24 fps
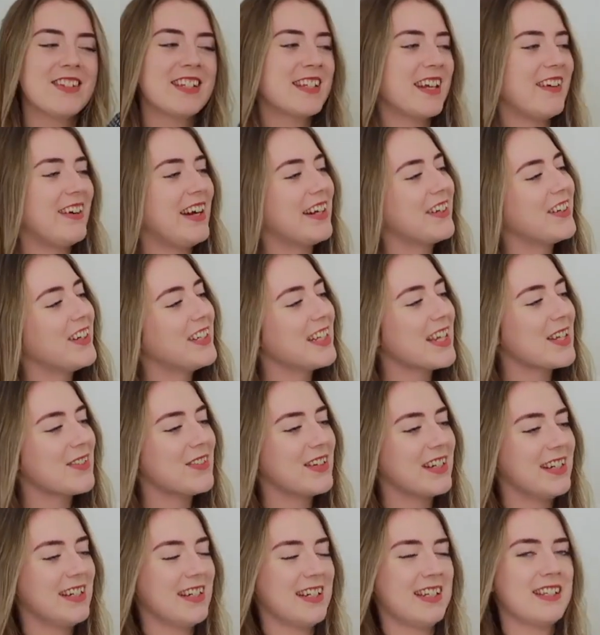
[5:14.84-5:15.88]
So I got this
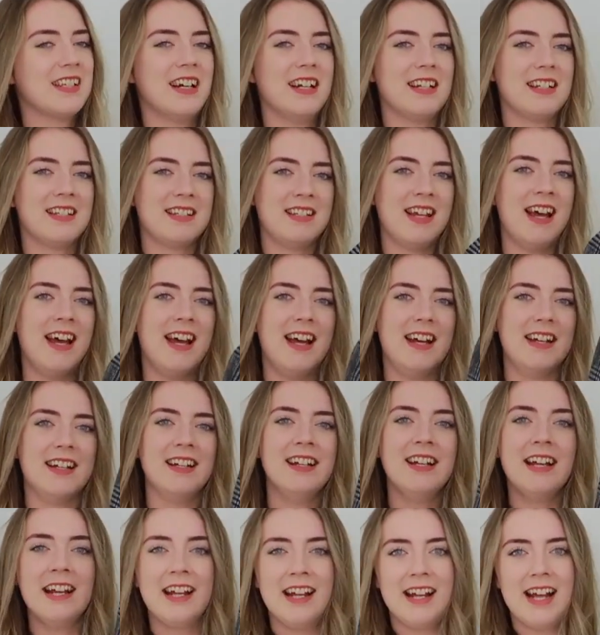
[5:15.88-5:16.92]
one in a size 10,
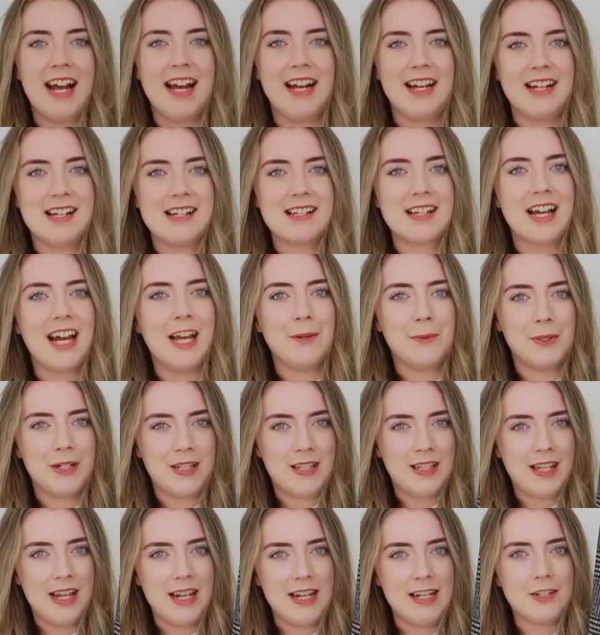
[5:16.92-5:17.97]
and I would
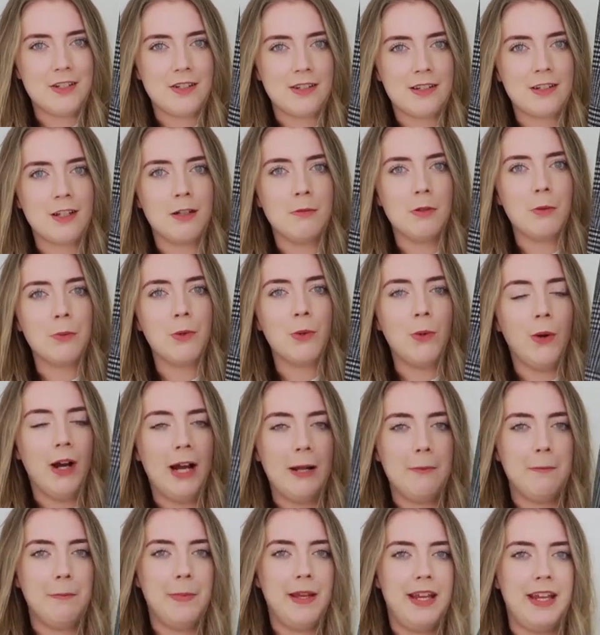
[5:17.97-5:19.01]
say it does come up
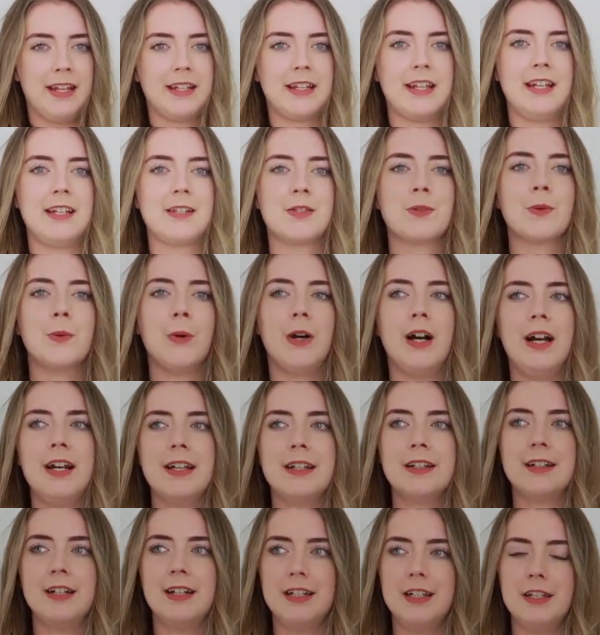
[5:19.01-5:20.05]
quite big. It's quite
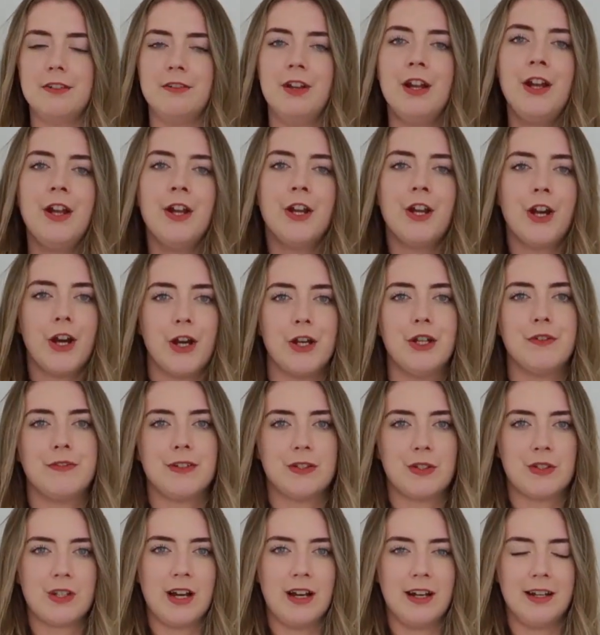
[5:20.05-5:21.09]
kind of
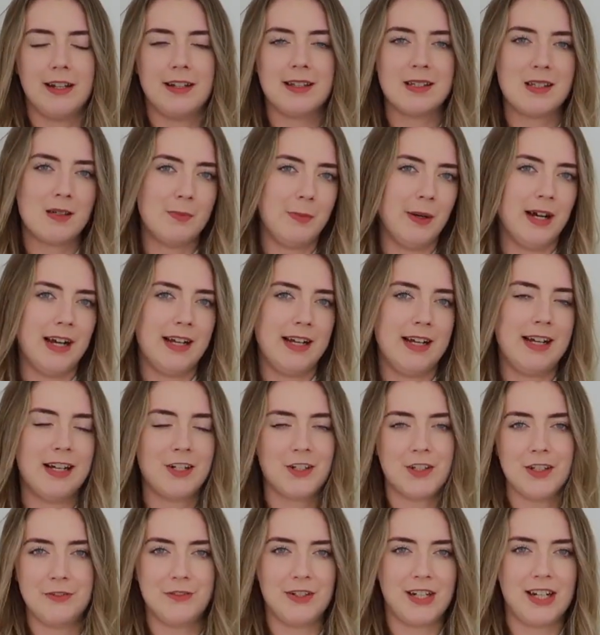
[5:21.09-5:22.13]
oversized, but I
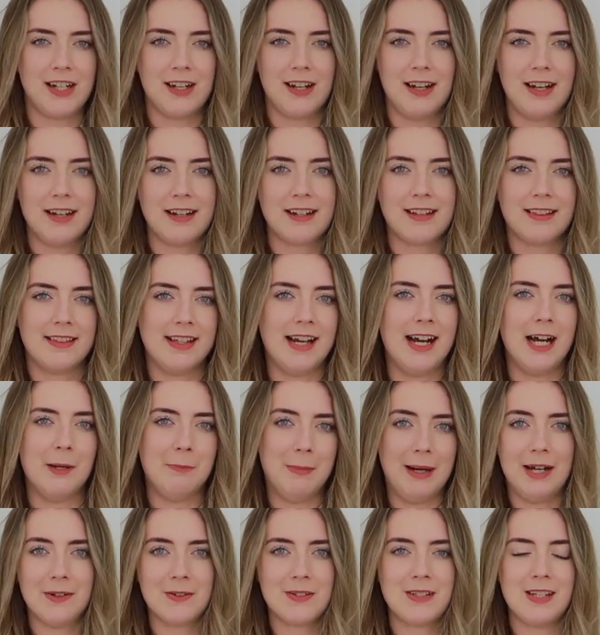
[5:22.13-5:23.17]
actually really like that
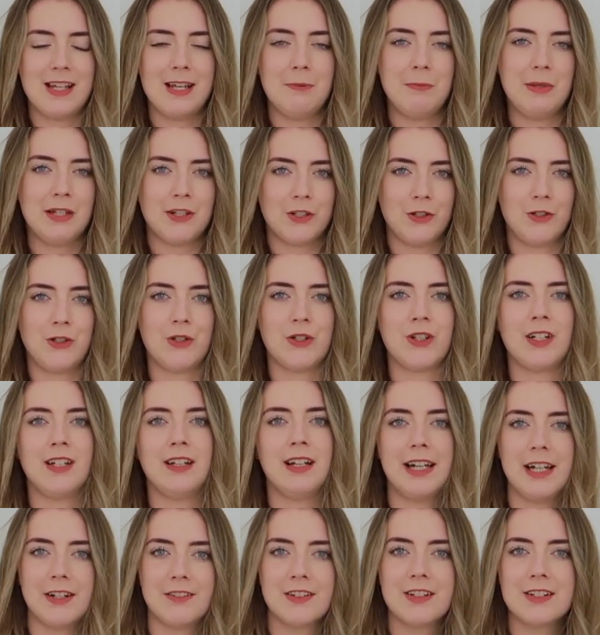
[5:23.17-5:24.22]
about it because you can
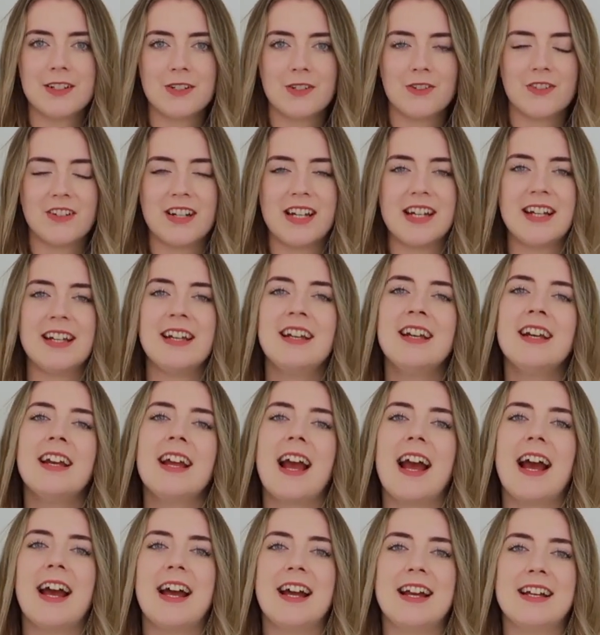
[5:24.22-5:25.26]
layer under it
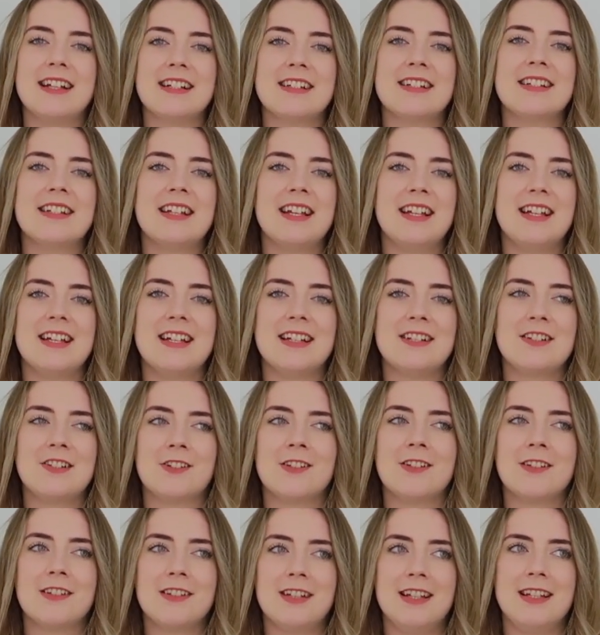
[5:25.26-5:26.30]
and it
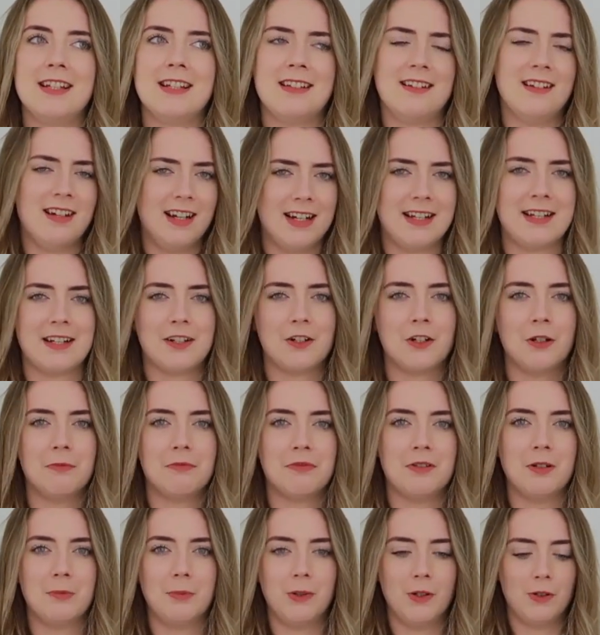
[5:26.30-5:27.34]
just is nice and
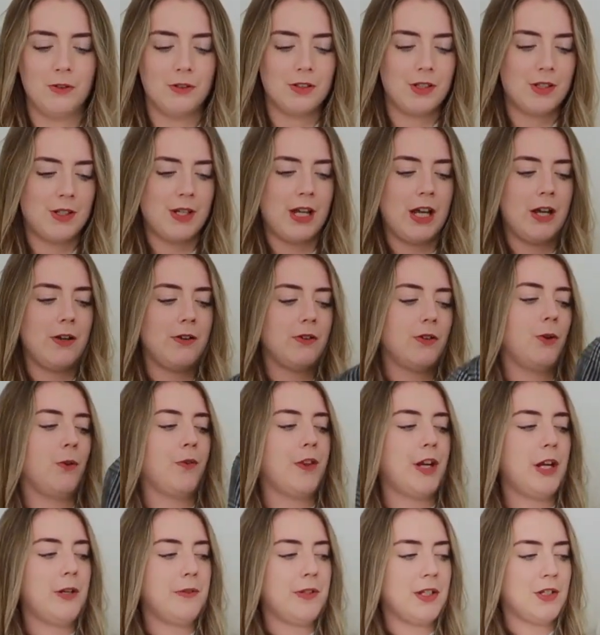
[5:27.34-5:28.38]
comfortable. So
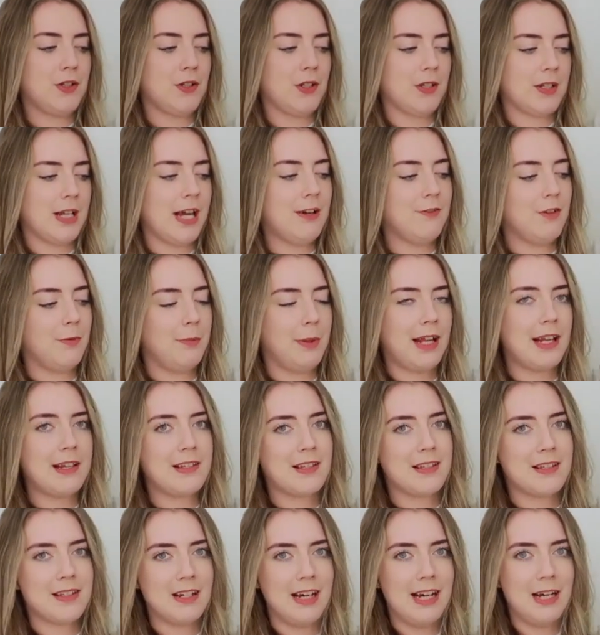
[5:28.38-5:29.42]
although this does have a
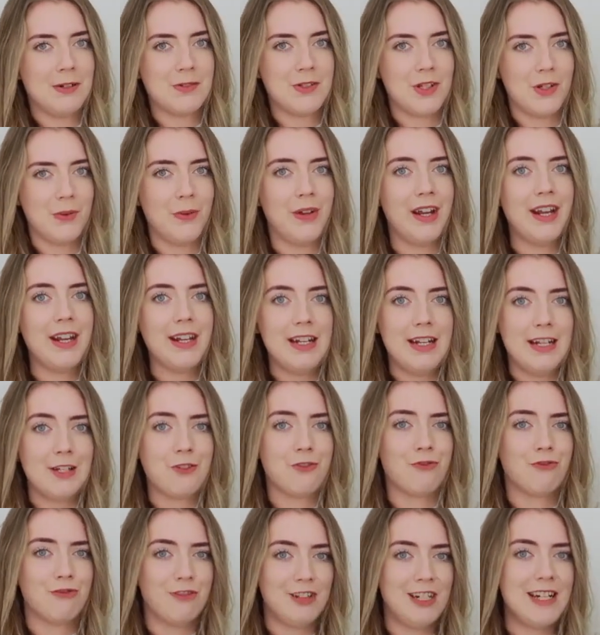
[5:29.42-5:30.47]
blazer style to it, it
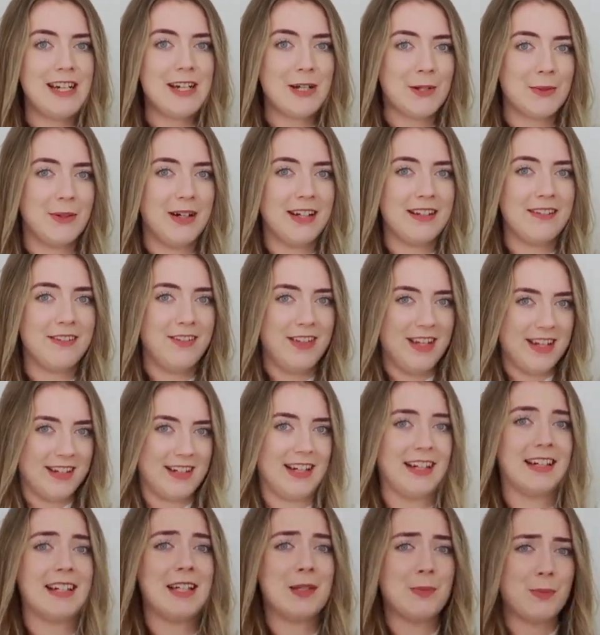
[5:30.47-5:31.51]
is really quite thick,
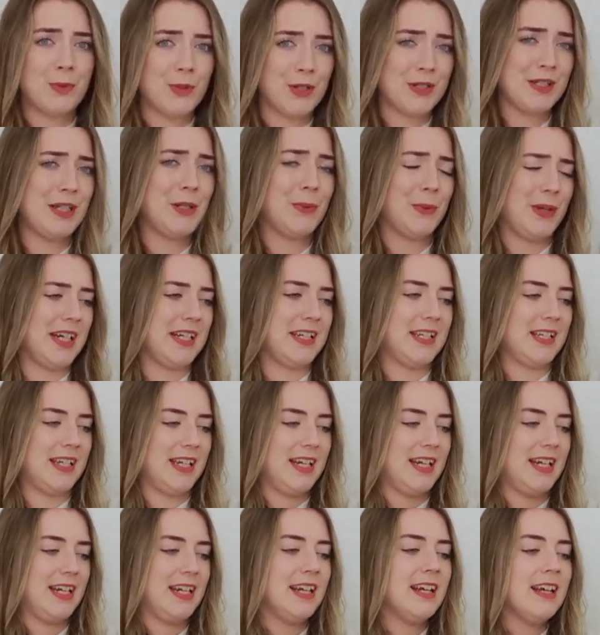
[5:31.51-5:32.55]
like it's pretty
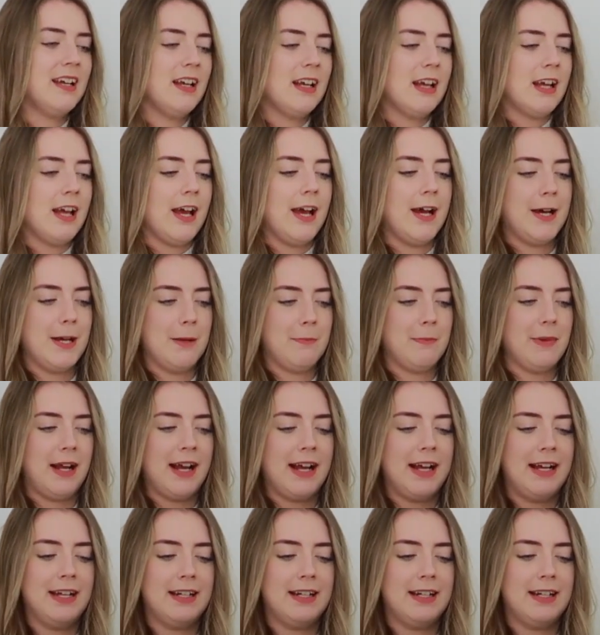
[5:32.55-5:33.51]
weighty, and